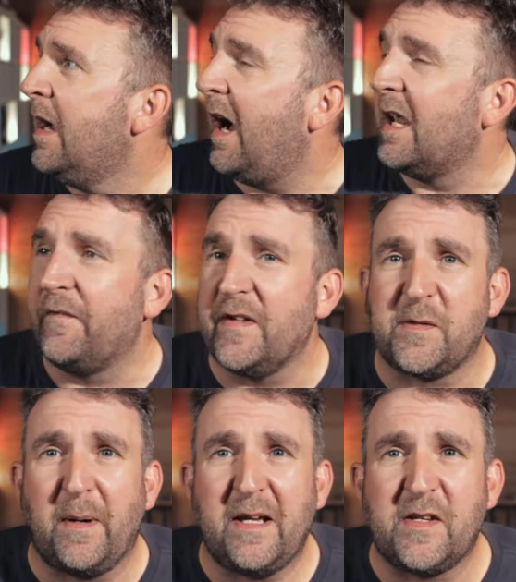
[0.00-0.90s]
I love this
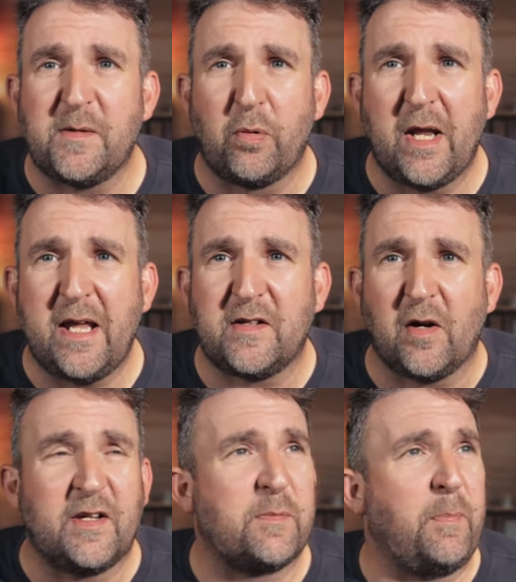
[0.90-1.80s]
space. It's brilliant. It's
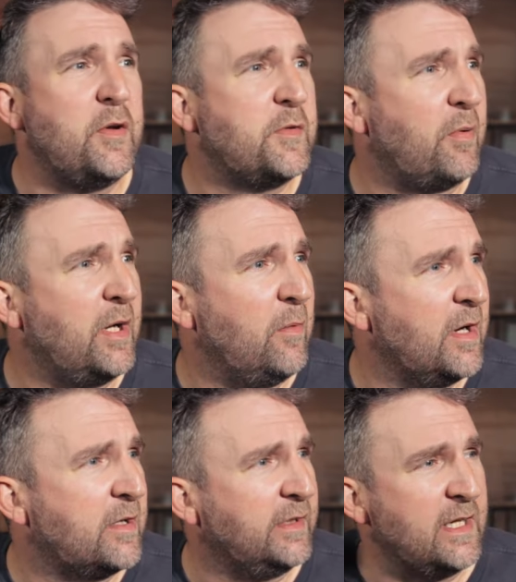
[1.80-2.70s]
got exposed
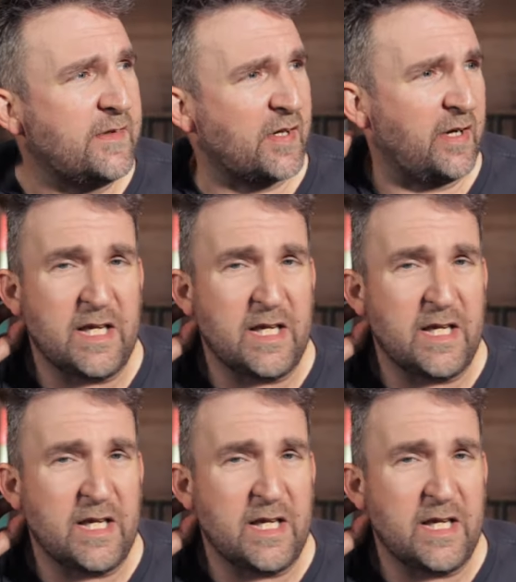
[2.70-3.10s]
brickwork on the inside.